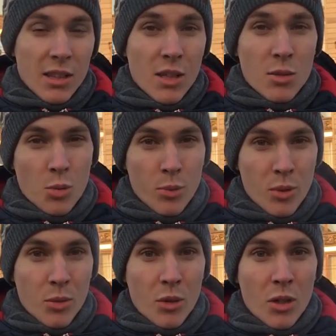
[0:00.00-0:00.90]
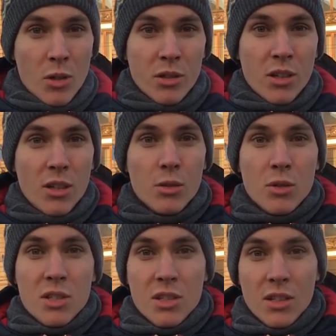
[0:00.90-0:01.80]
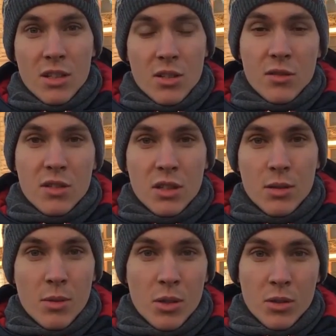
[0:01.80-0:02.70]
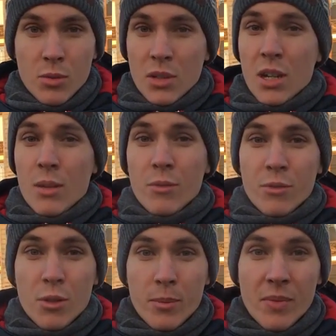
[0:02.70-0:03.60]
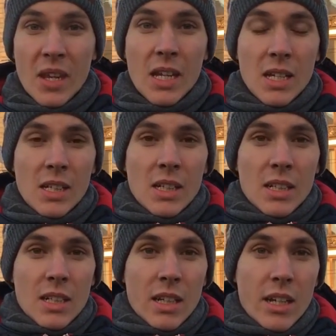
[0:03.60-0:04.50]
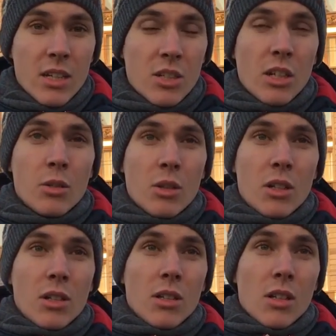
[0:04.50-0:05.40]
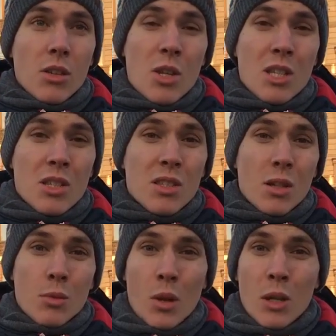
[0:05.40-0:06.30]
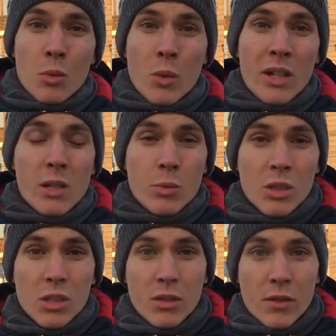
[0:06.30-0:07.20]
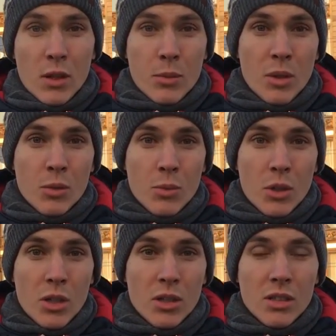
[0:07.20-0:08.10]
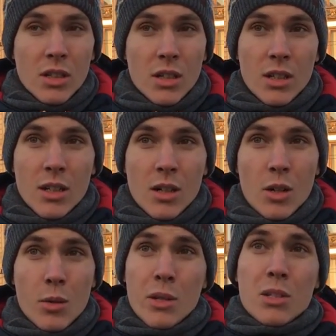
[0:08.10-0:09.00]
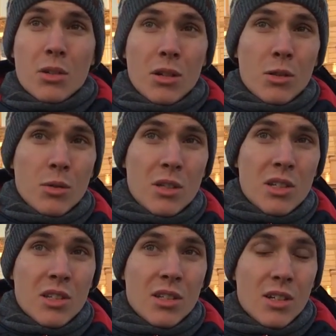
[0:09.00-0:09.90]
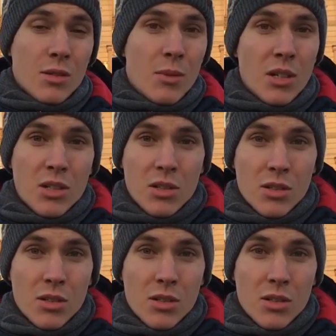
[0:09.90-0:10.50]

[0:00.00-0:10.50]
This will be where all the interestingness of Citybound will come from. In general, things that went well with the development were that I always tried to listen as much